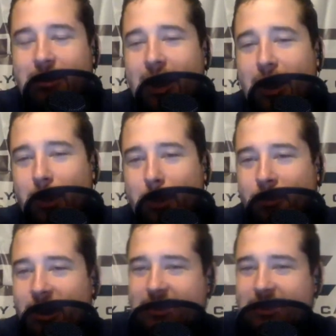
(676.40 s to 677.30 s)
think
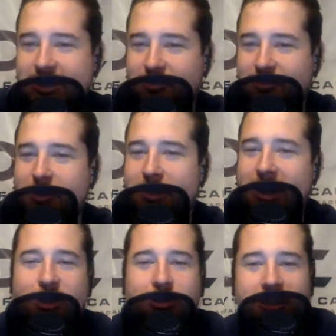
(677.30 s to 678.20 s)
yeah, by process
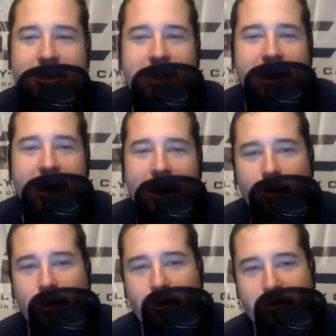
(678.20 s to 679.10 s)
of elimination, he's
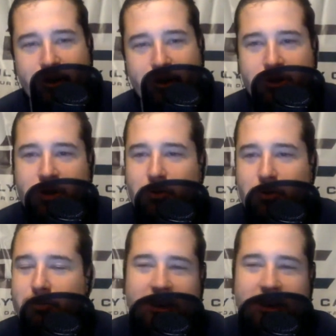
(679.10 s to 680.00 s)
kind of out over those
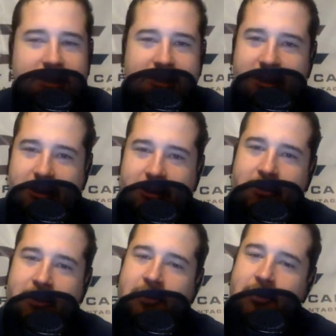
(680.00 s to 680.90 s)
two with price
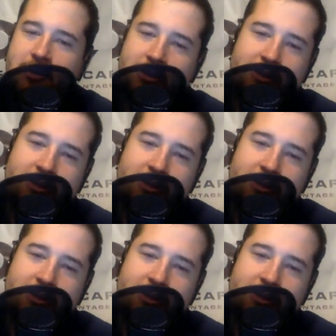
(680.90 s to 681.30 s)
considered. Yeah, I